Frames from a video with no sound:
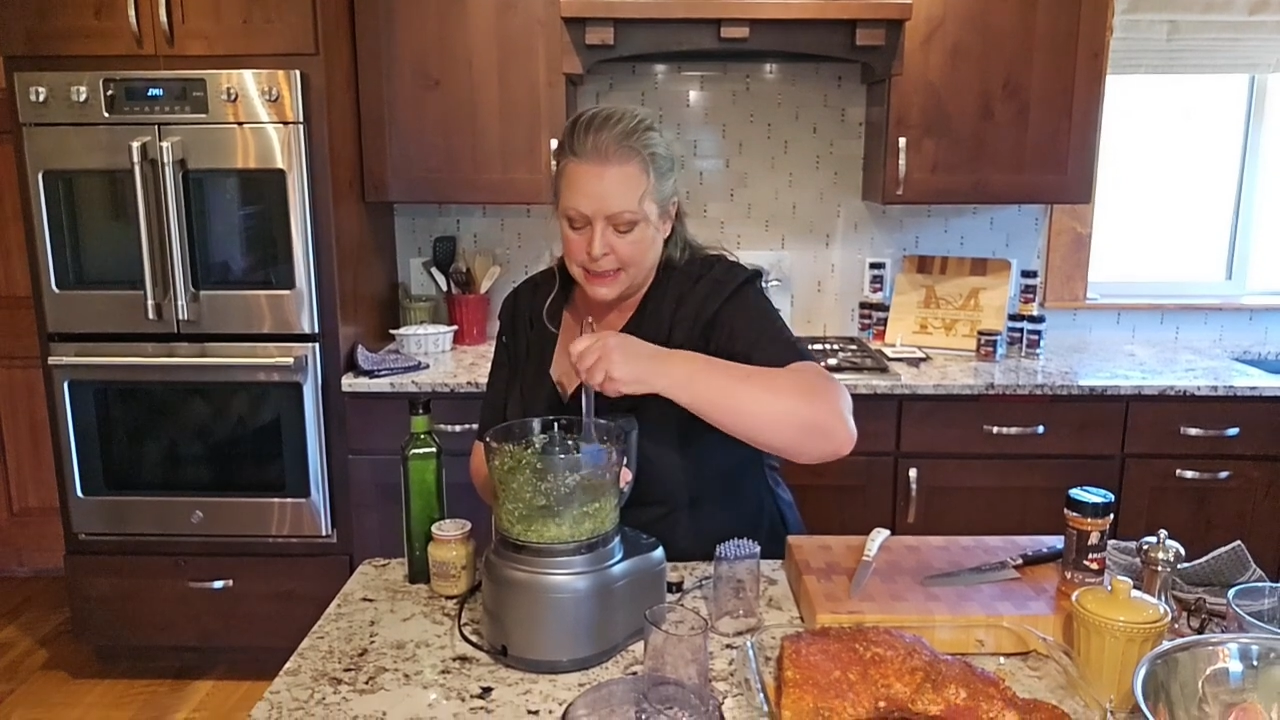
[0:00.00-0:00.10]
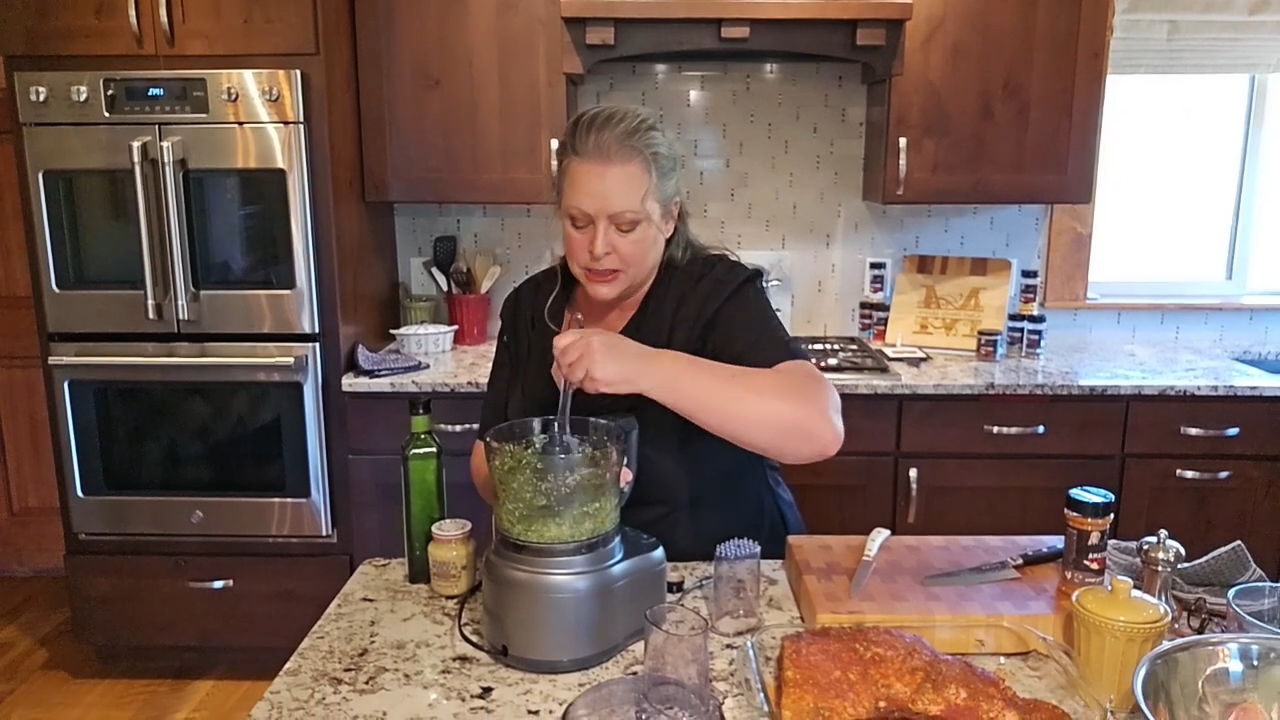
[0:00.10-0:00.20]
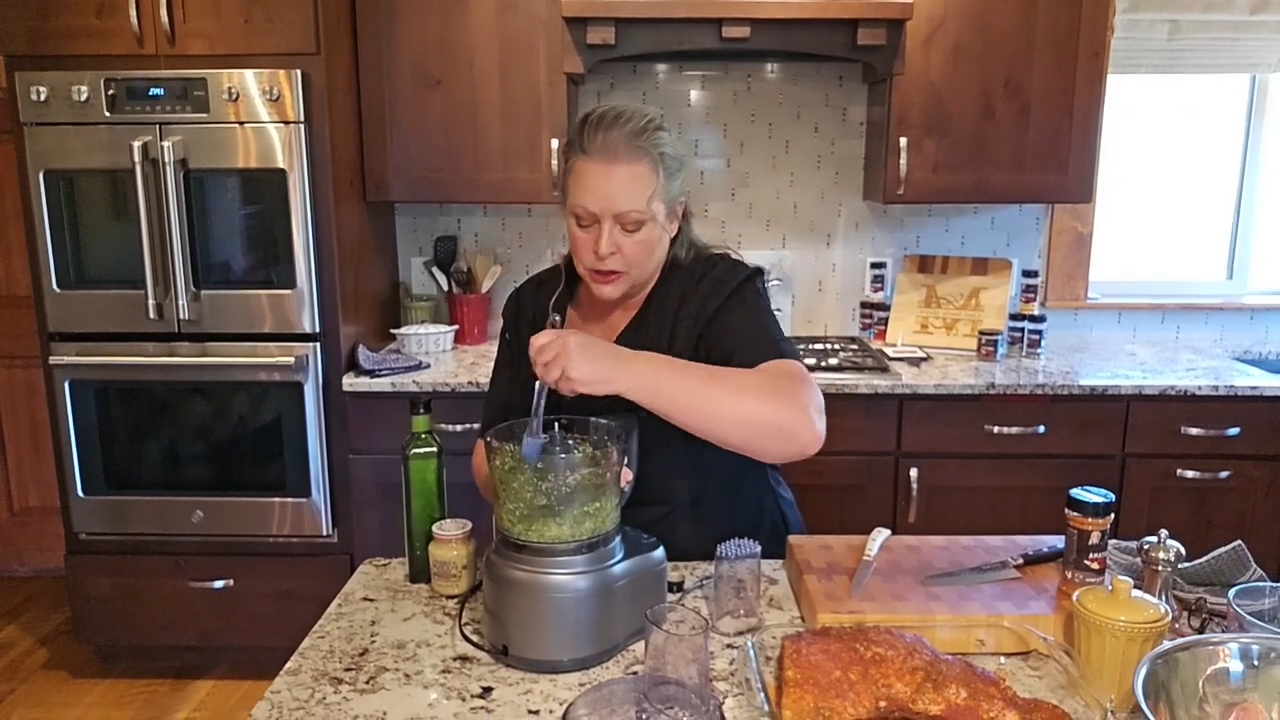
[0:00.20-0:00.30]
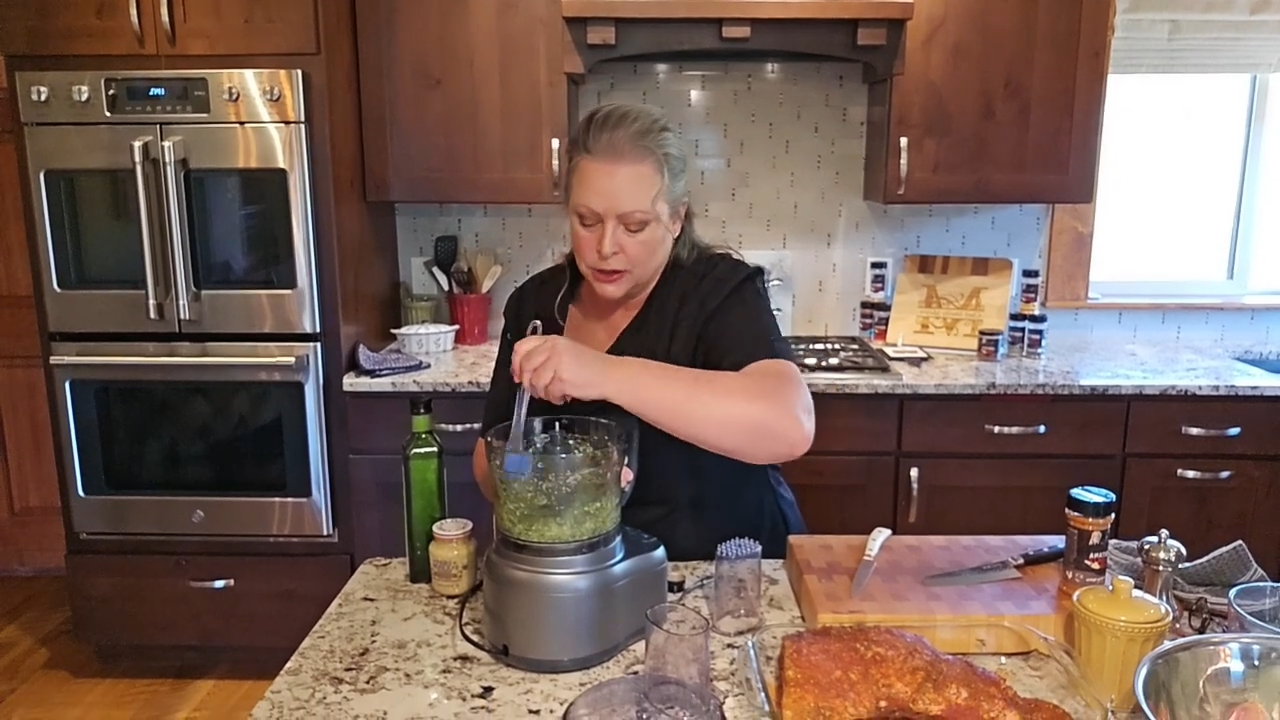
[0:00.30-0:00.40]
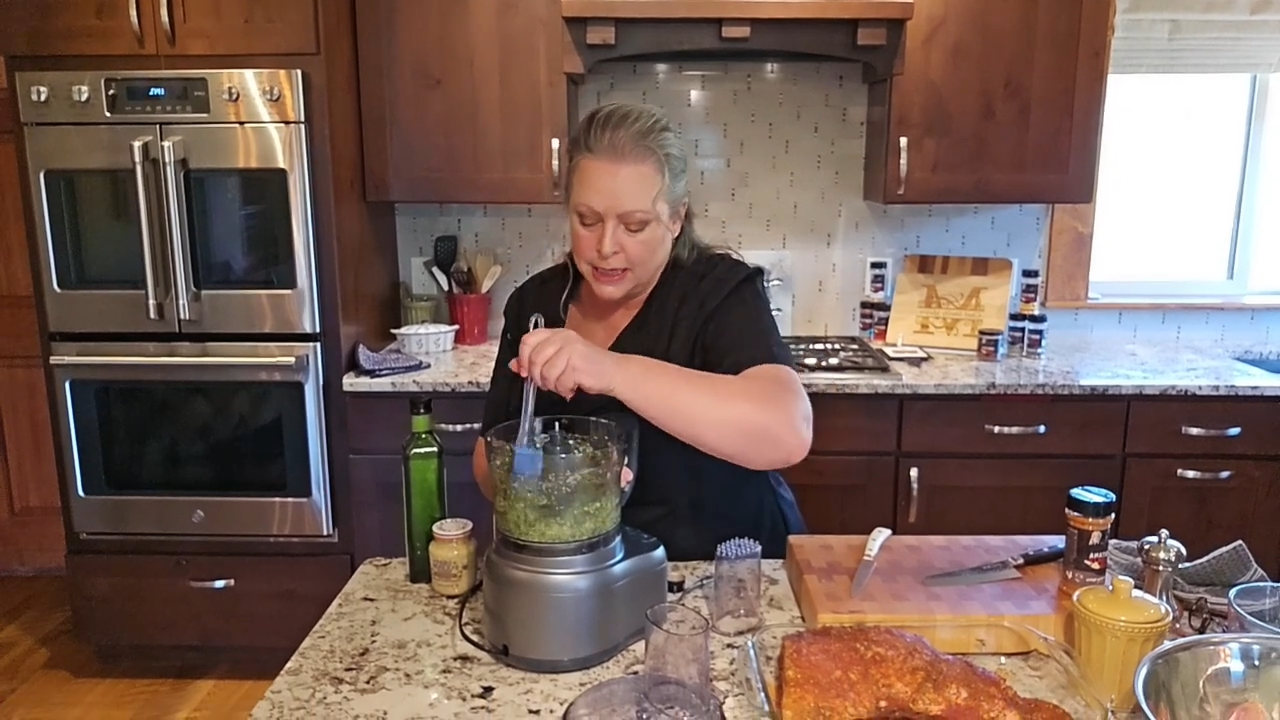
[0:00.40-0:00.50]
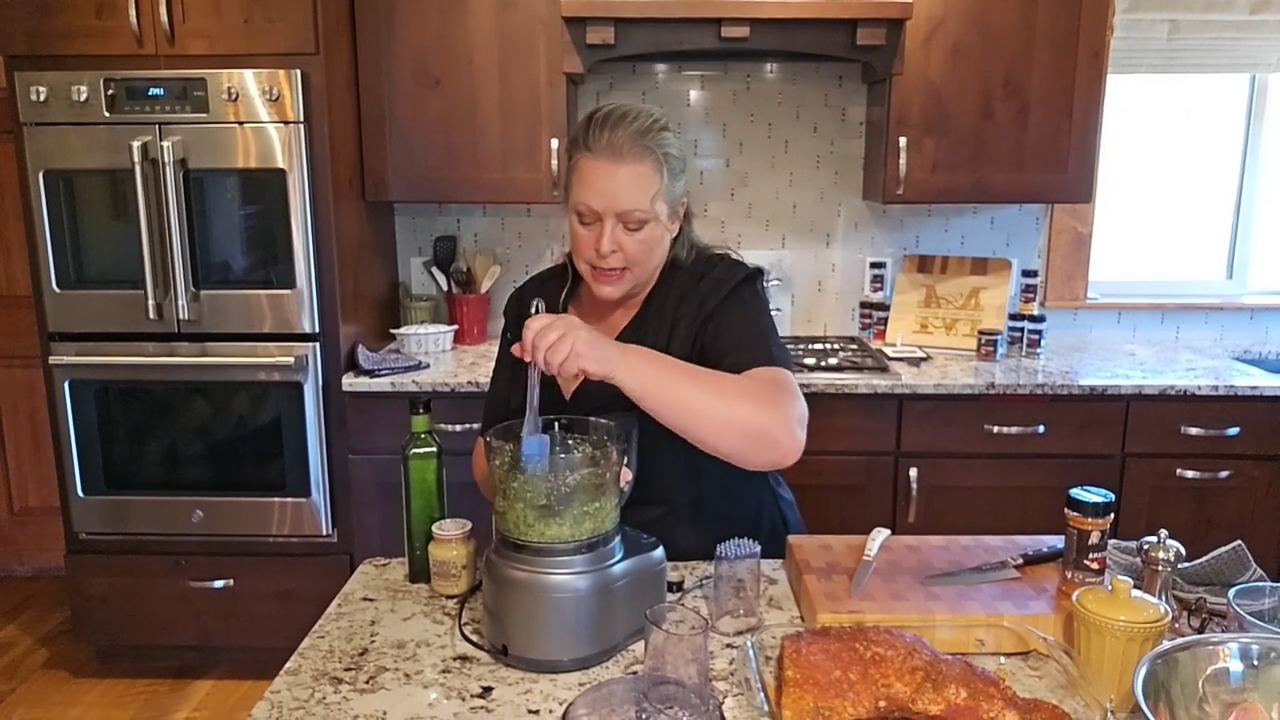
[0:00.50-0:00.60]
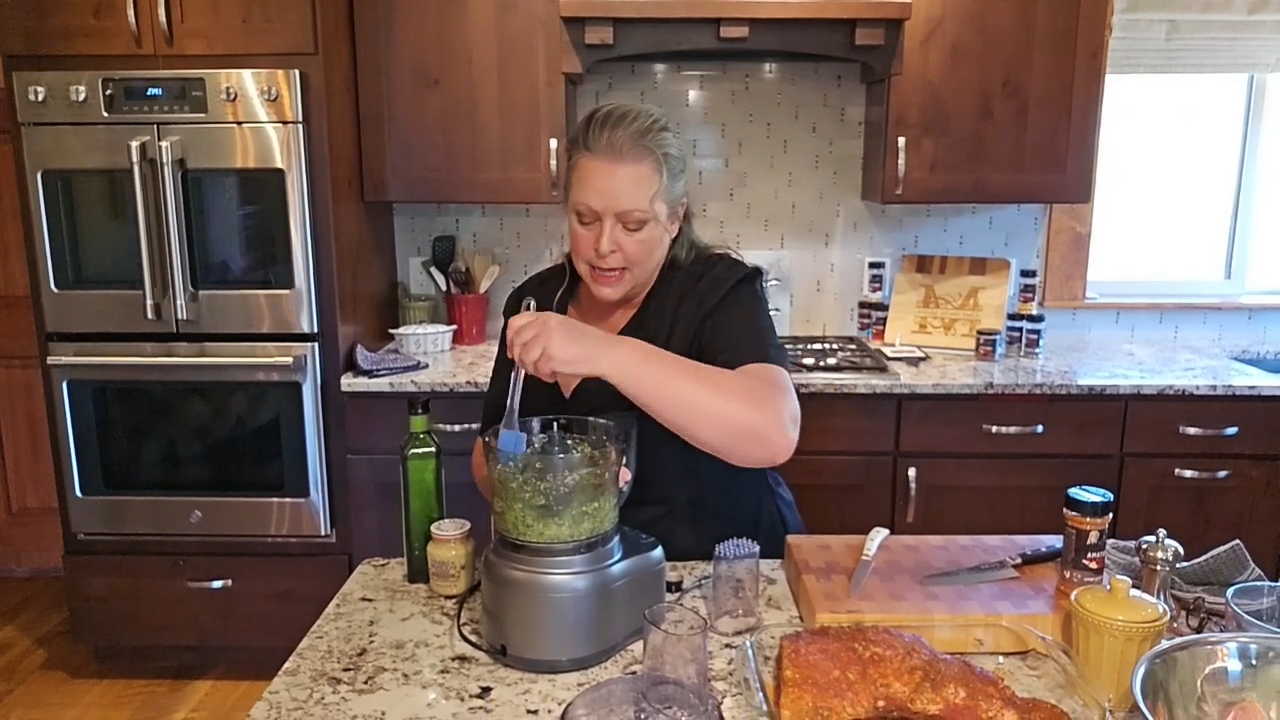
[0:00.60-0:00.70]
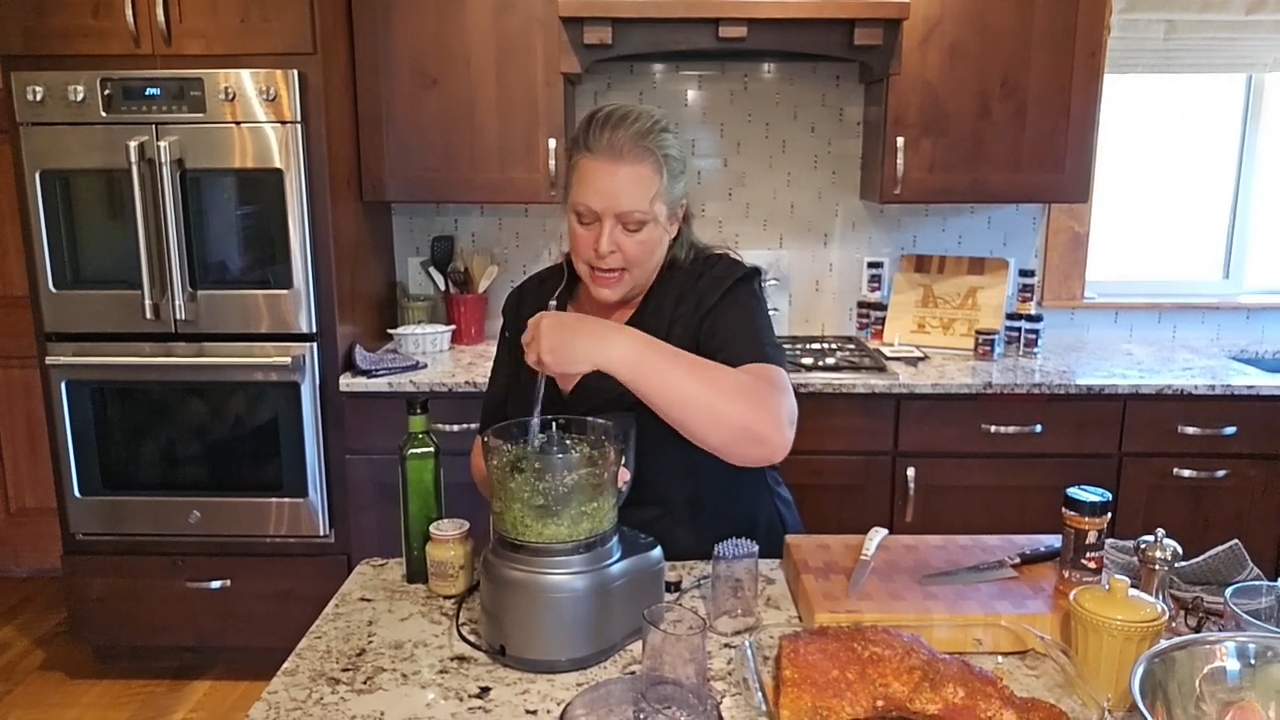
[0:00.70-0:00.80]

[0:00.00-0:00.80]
this early,